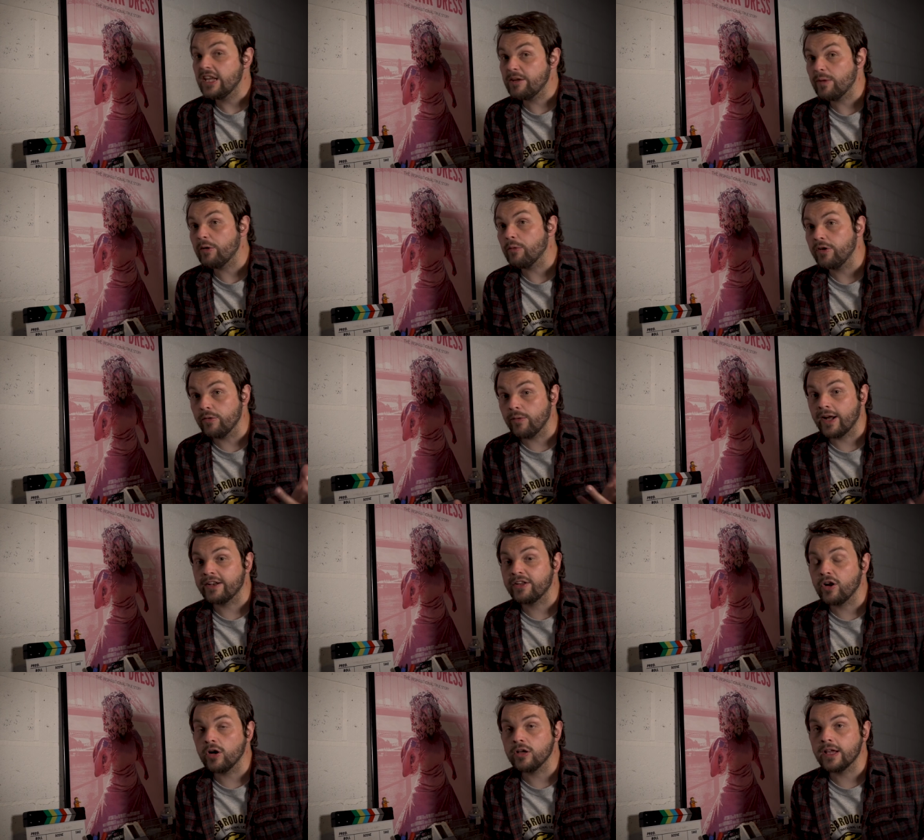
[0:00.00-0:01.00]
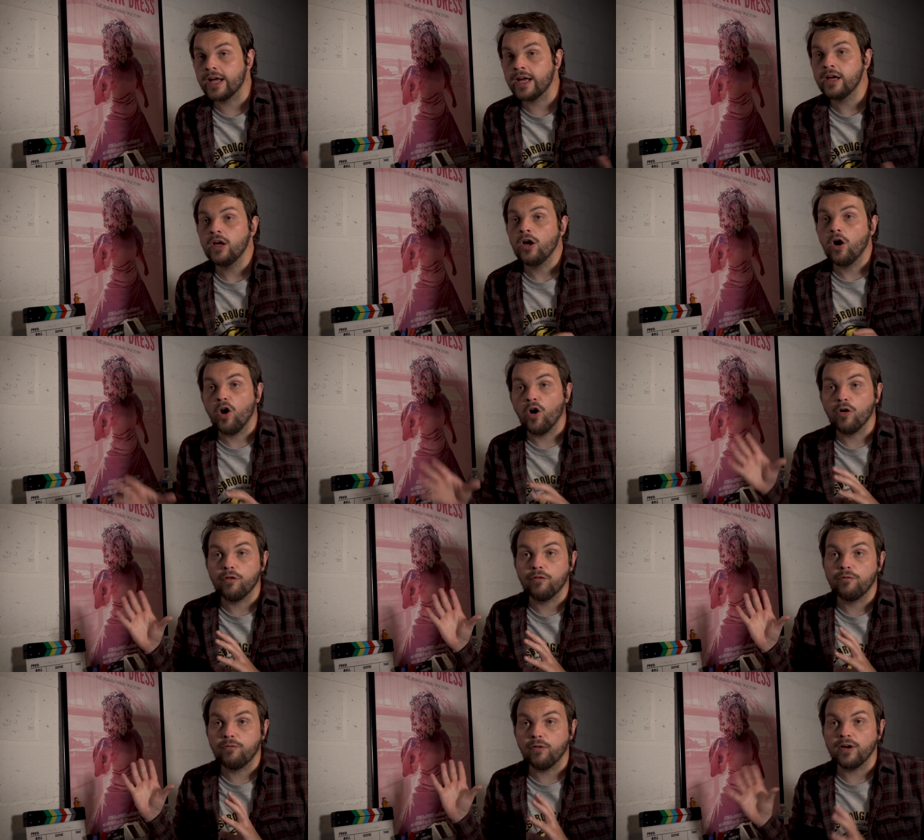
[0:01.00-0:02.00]
you might want to add color
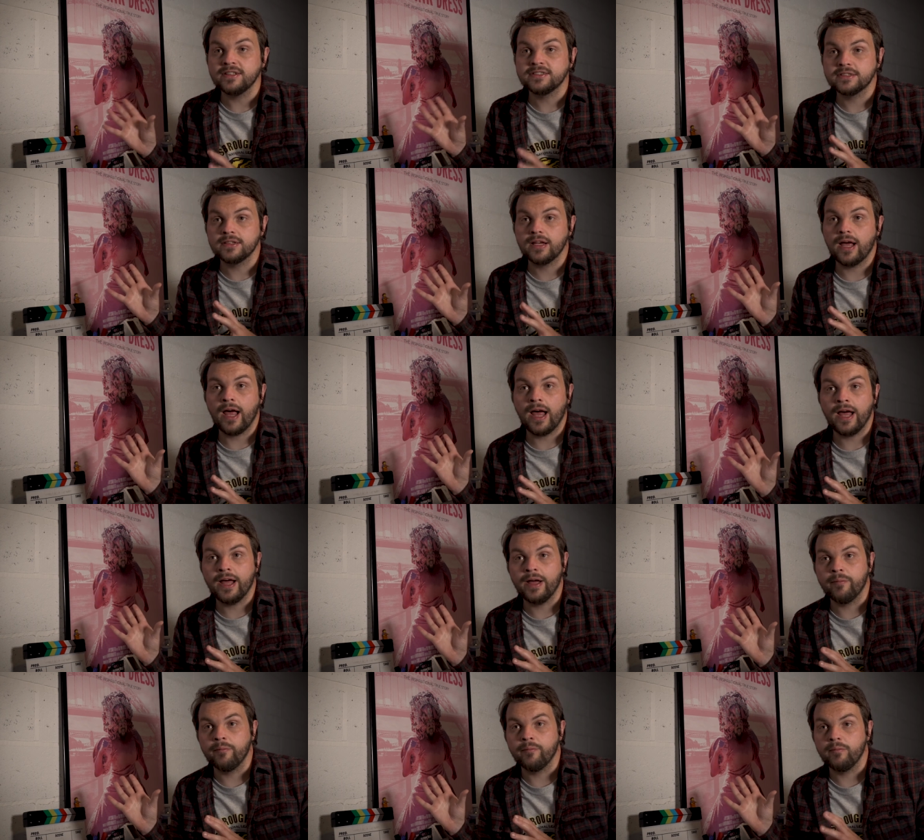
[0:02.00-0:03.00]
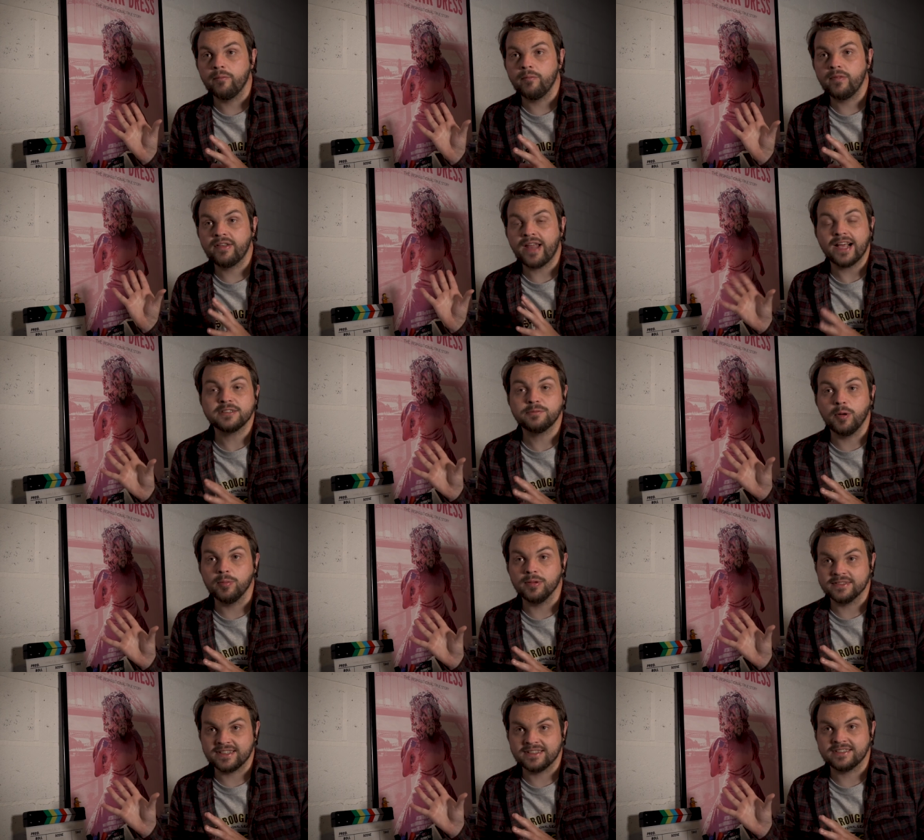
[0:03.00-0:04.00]
or voice text
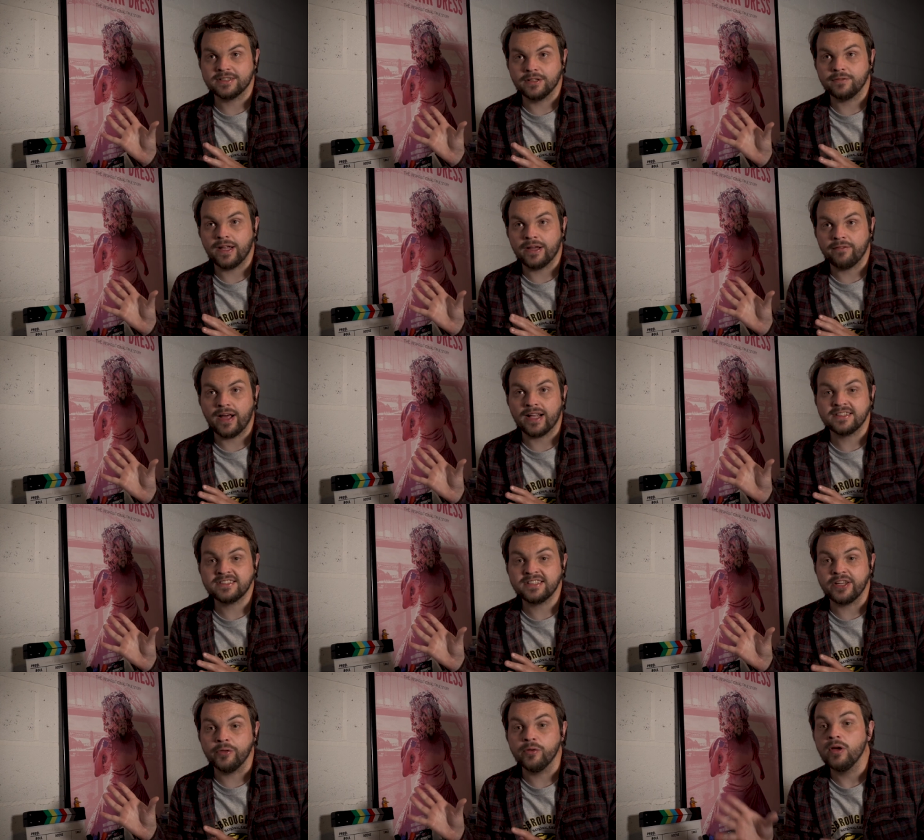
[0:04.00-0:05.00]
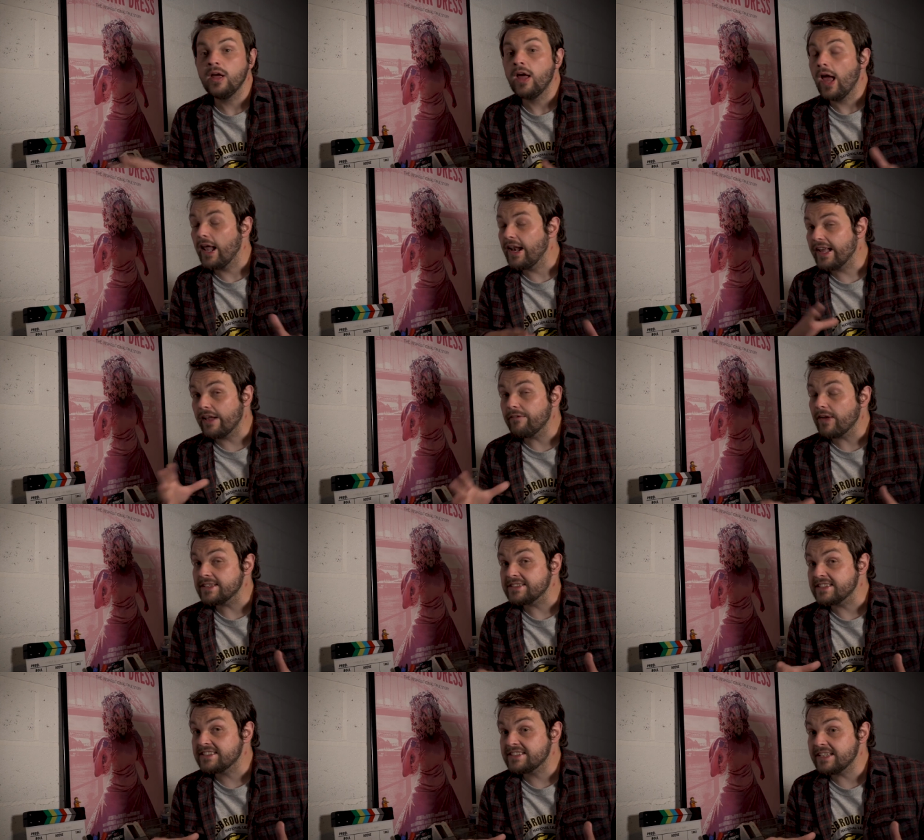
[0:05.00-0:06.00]
bubbles and stuff like that too. And again,
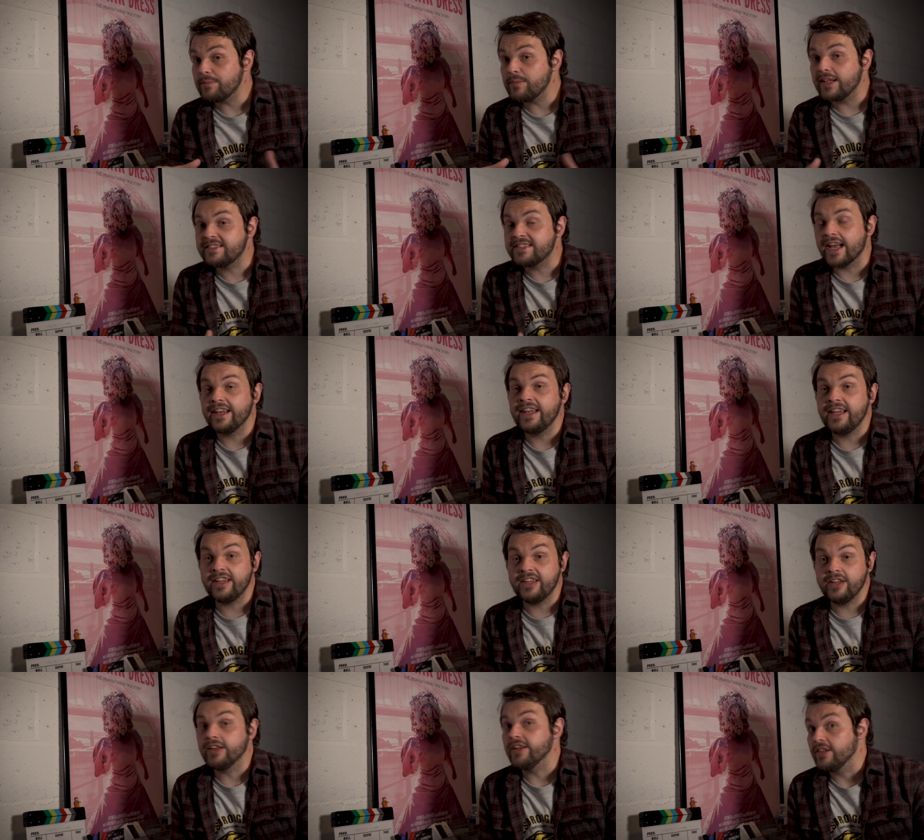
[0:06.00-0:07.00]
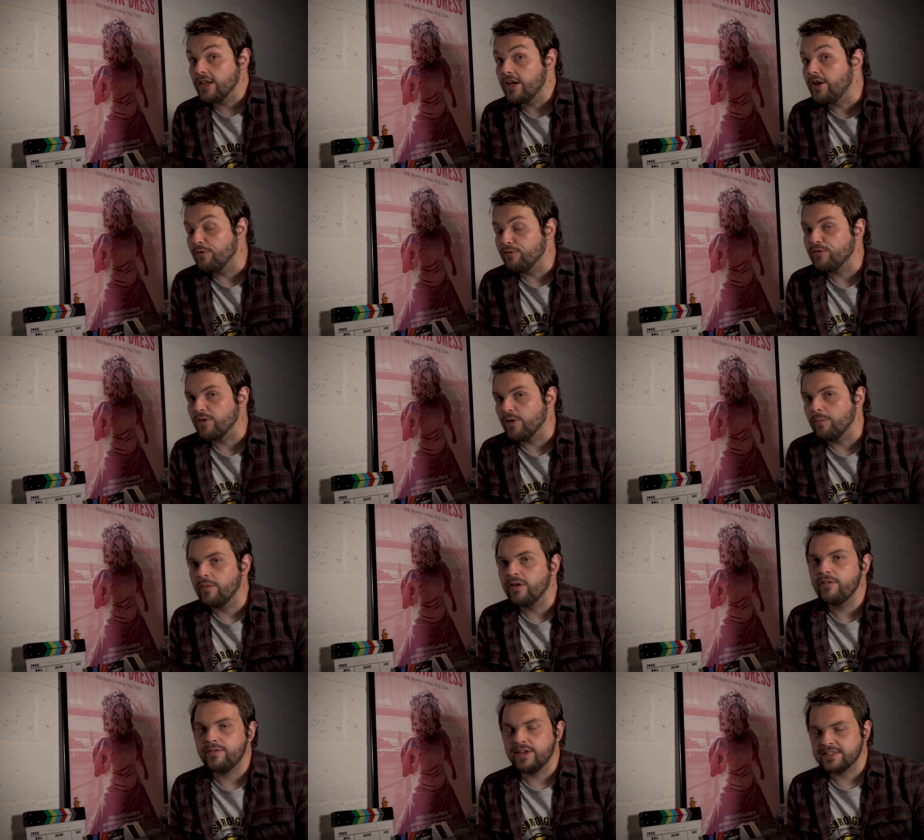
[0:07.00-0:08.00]
that's a similar technique you can learn
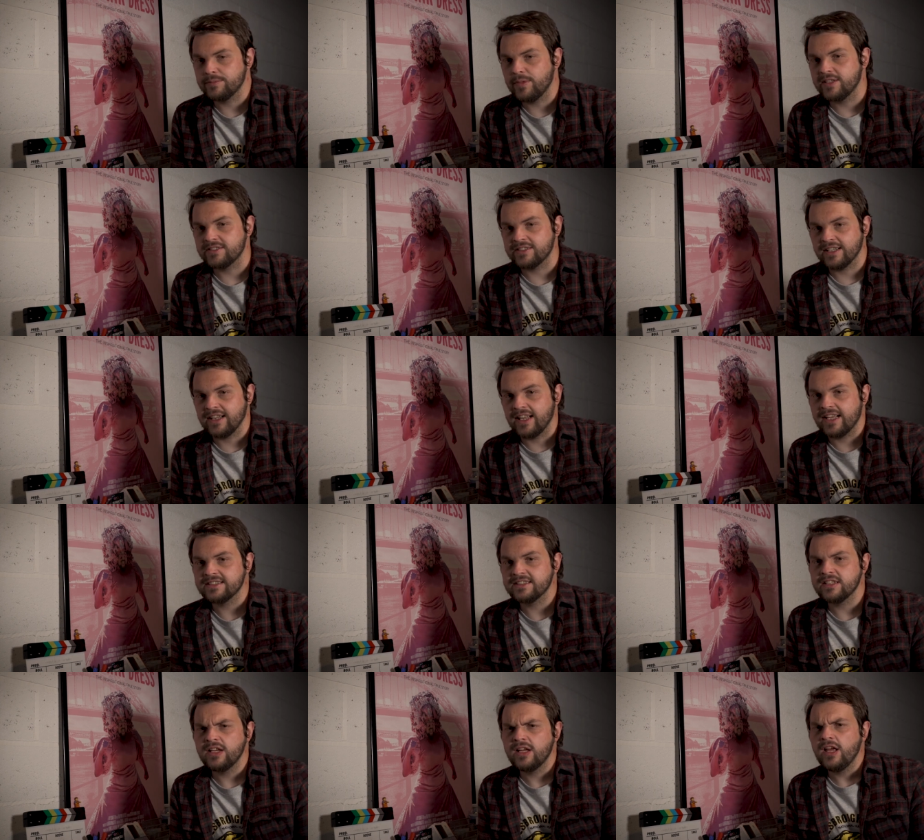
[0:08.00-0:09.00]
from this masterclass.